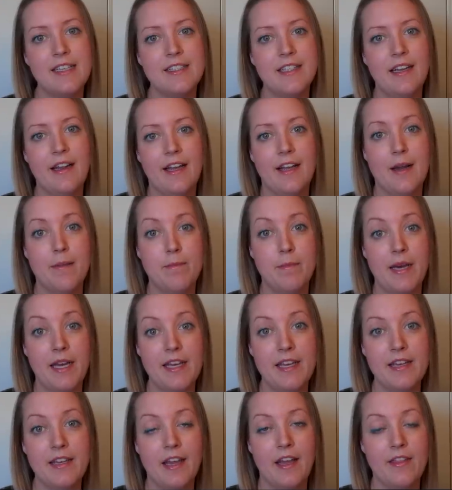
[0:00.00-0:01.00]
I did like a
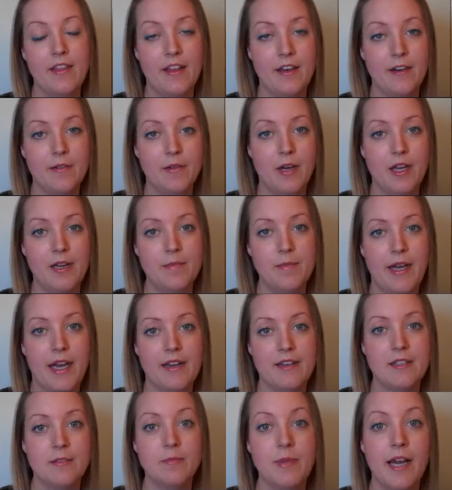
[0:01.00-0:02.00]
bike and then a run
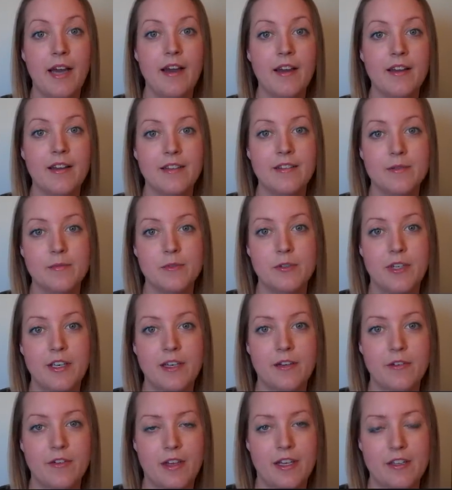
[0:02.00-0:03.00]
back to back because I'm
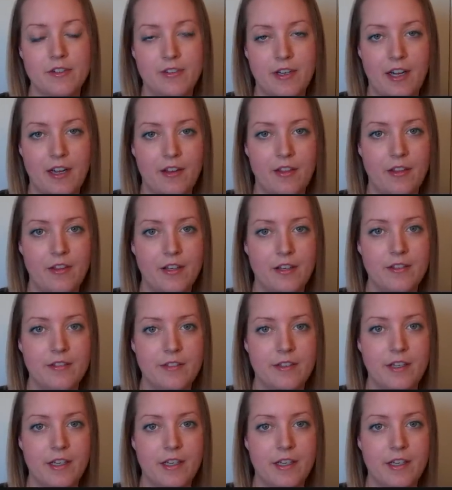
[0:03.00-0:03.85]
training for that triathlon so